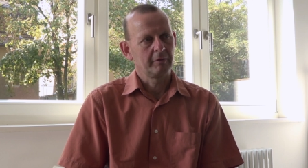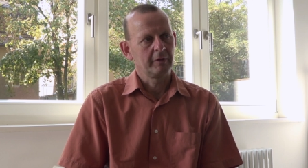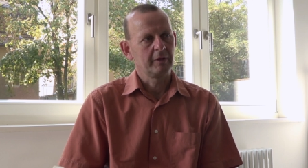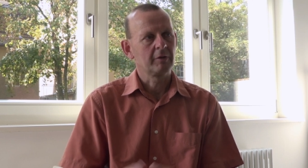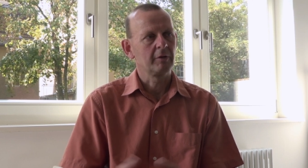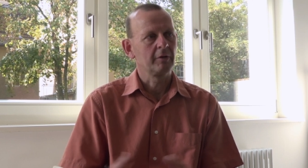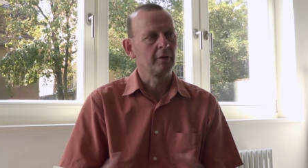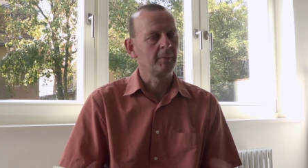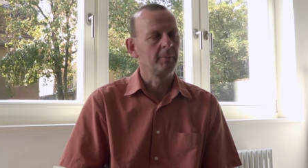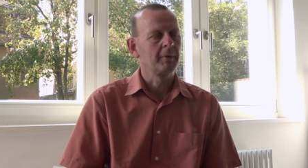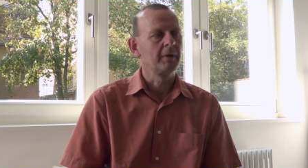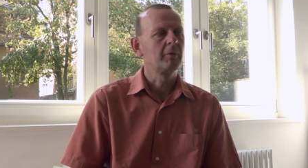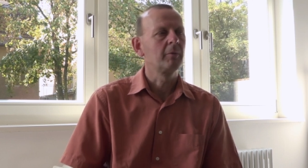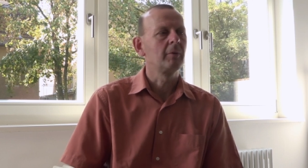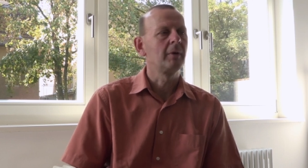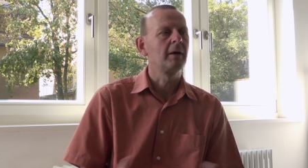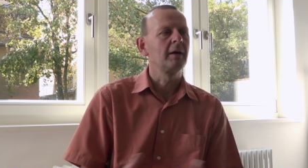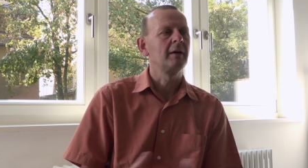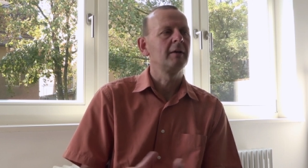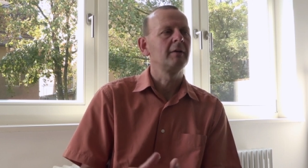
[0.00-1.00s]

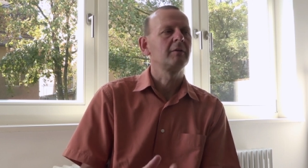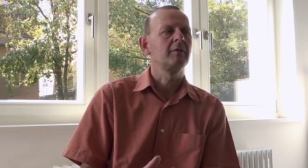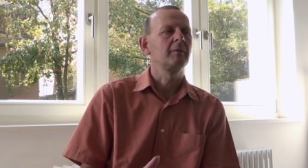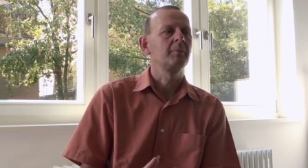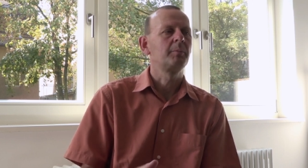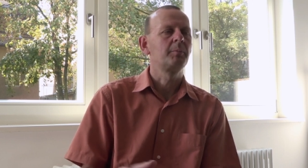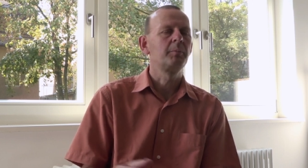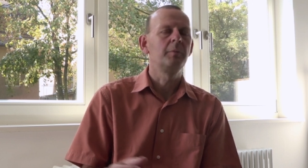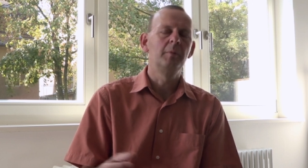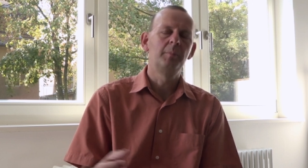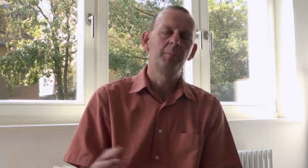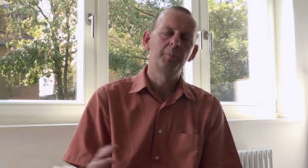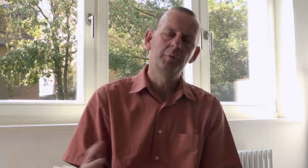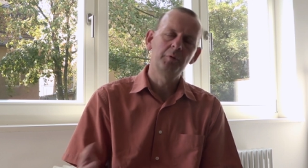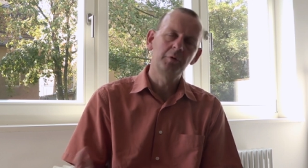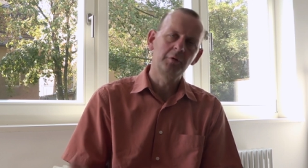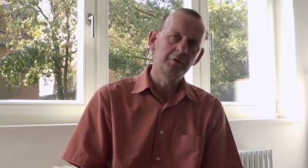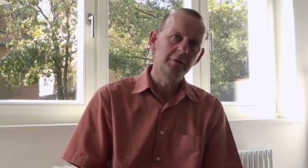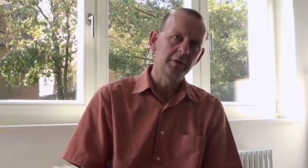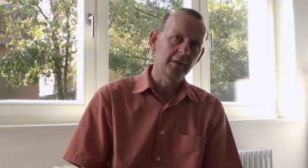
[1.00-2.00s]
economic-wise, a
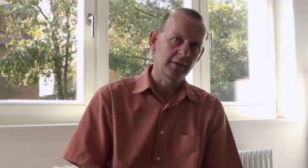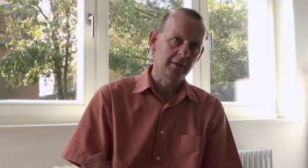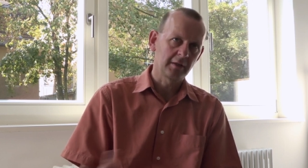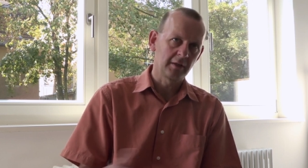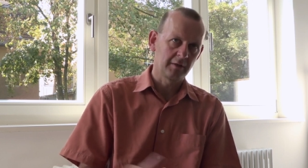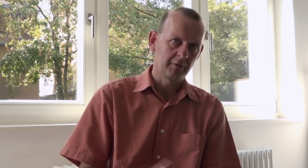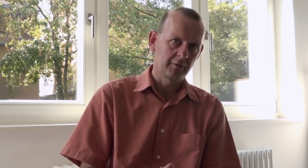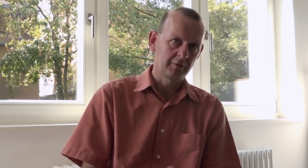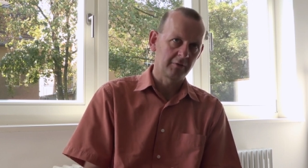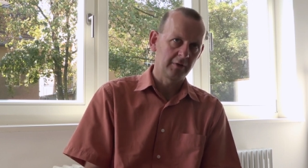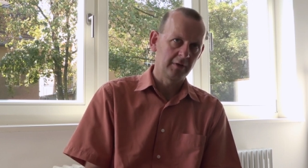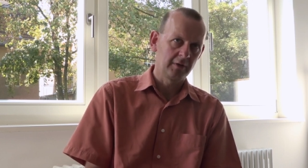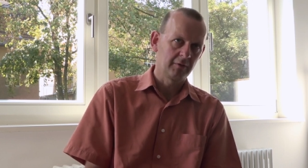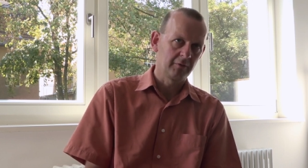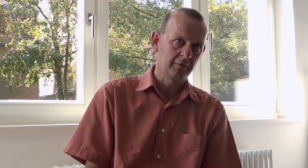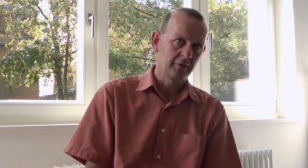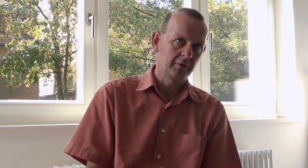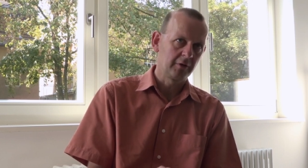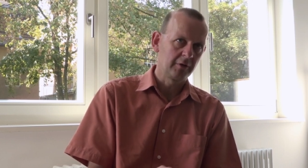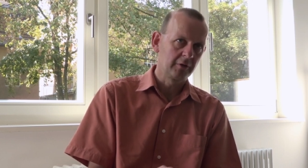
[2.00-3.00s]
poorer country
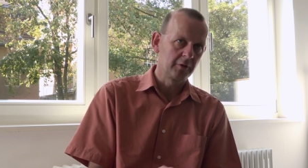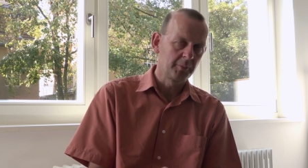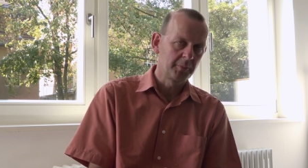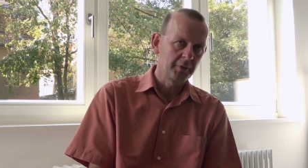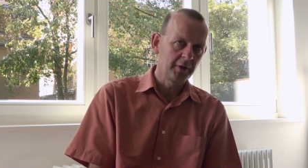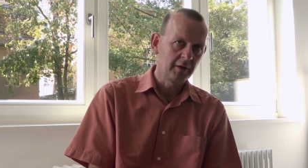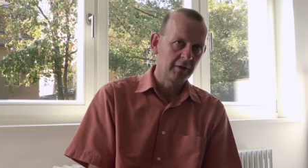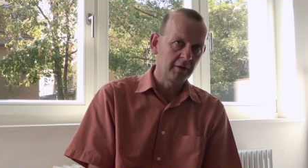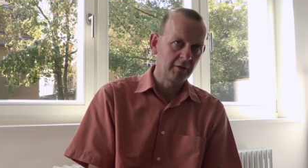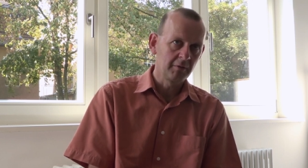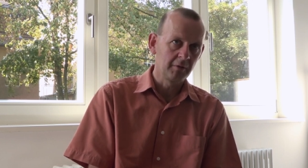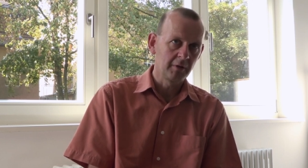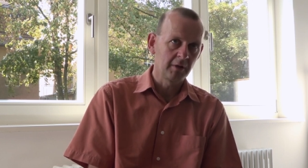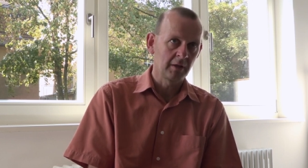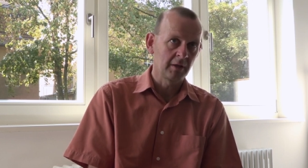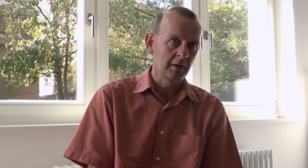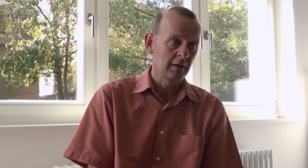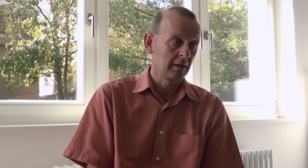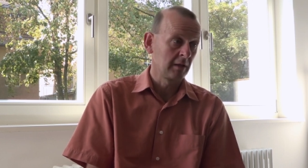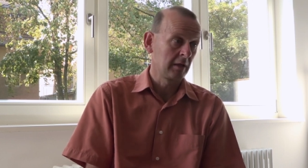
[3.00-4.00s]
of the European
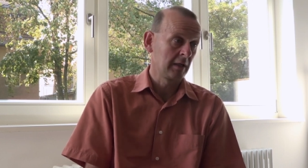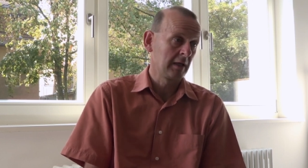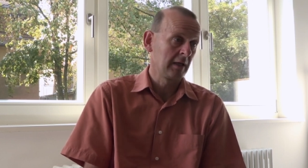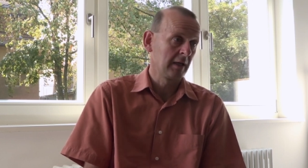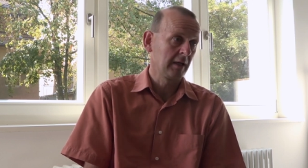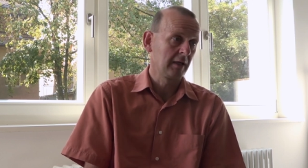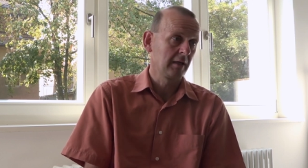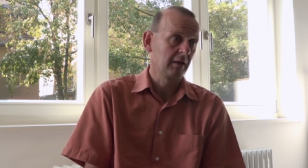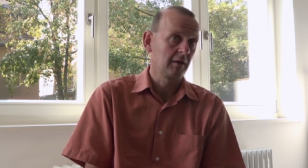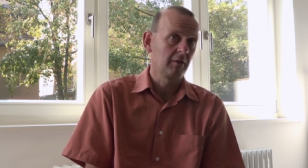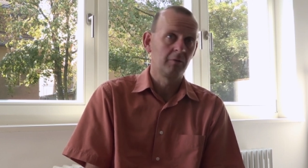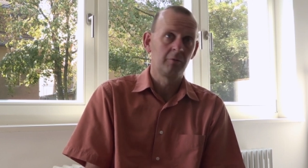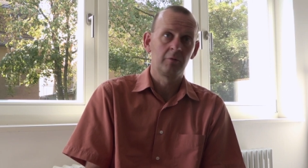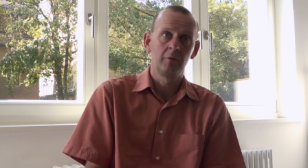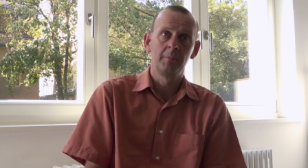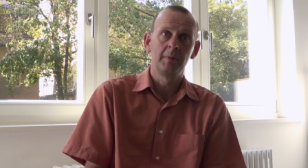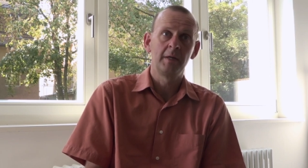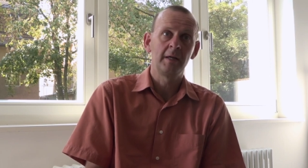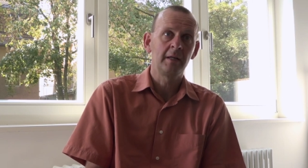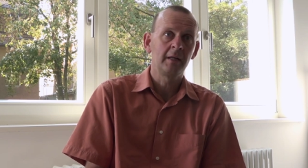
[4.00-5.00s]
Union like
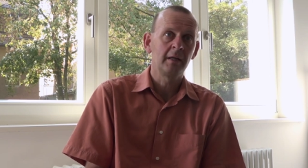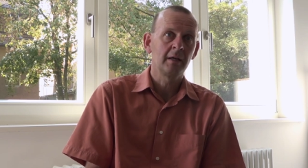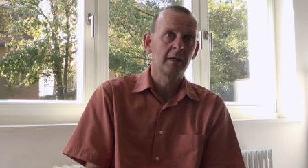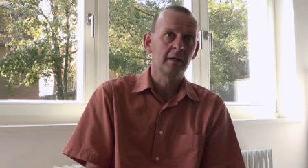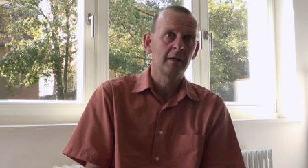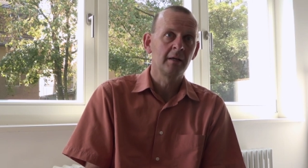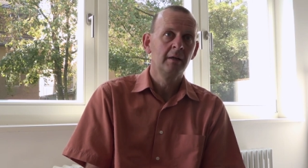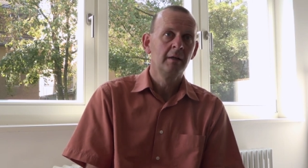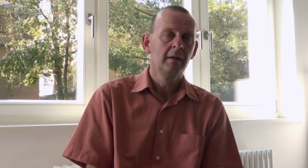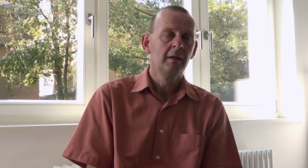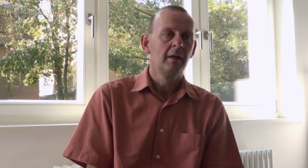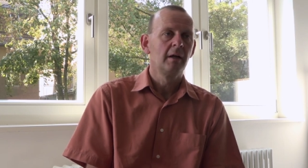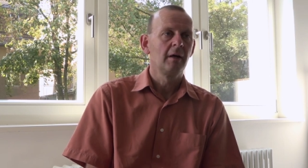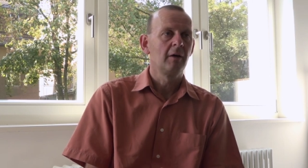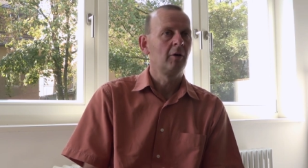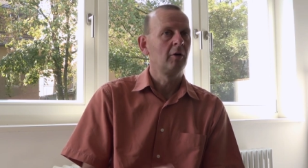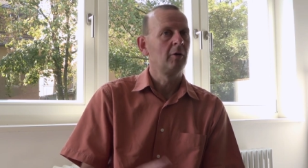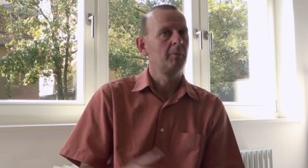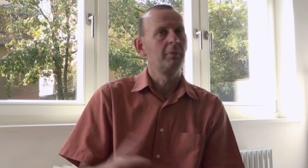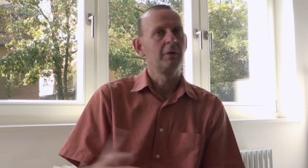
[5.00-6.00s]
Romania
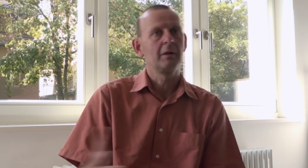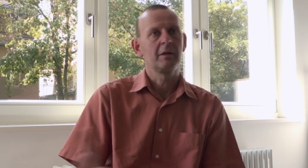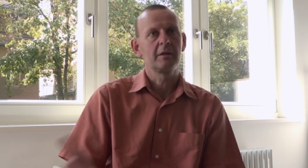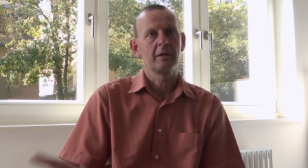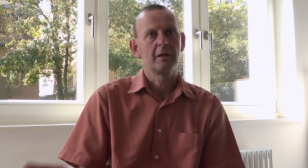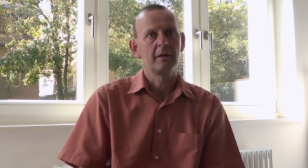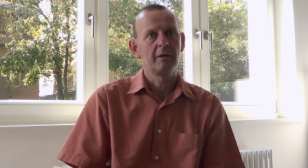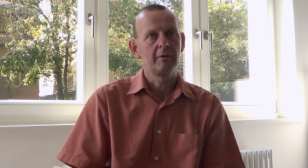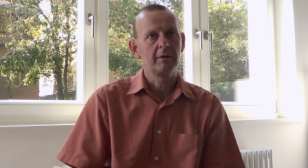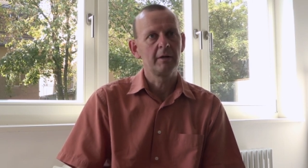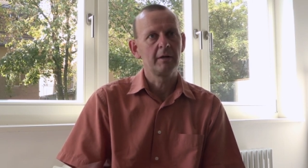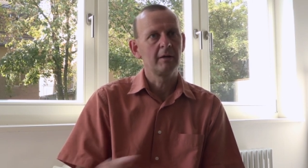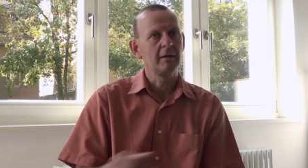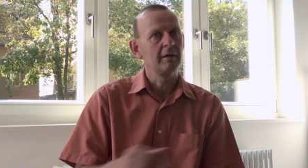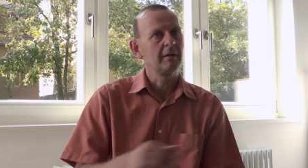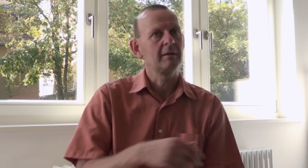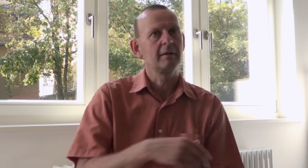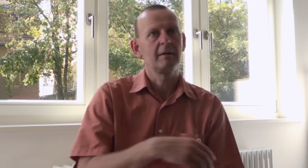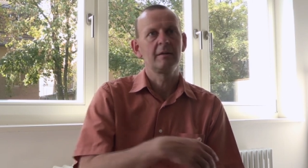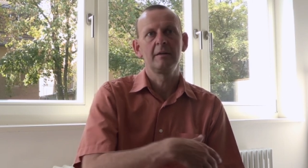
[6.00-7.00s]
or Bulgaria,
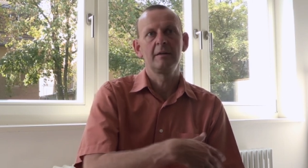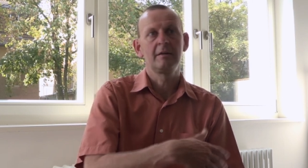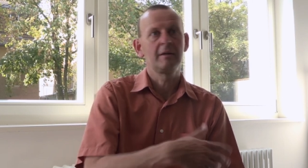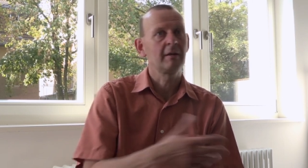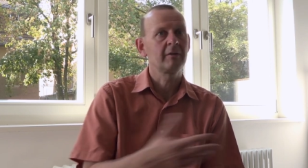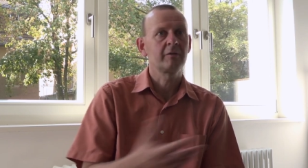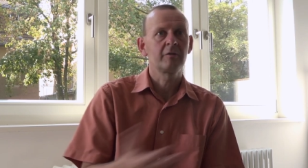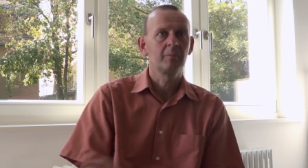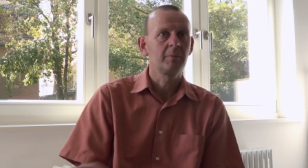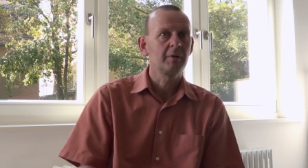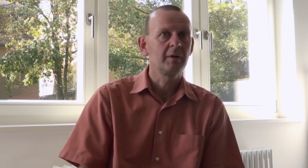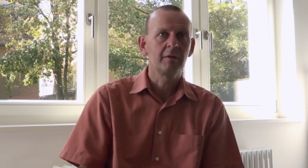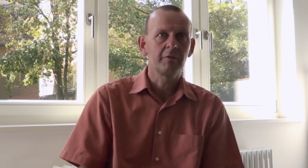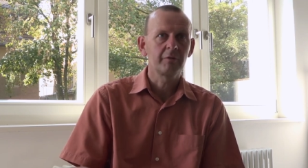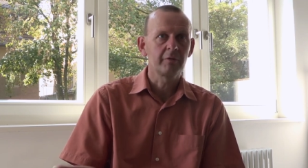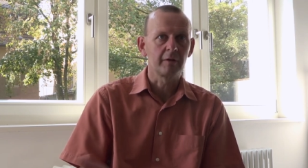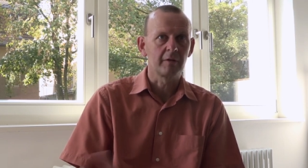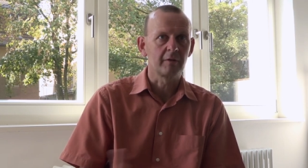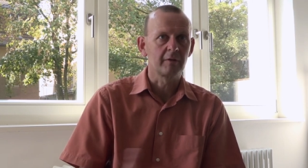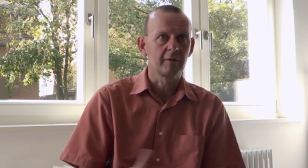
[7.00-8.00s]
it has to be
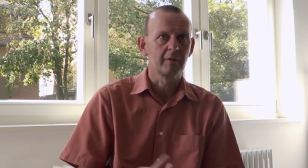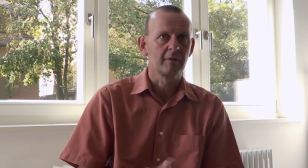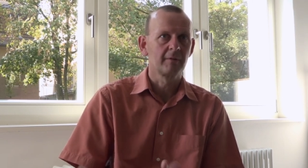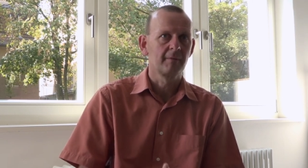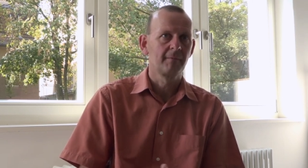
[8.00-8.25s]
different.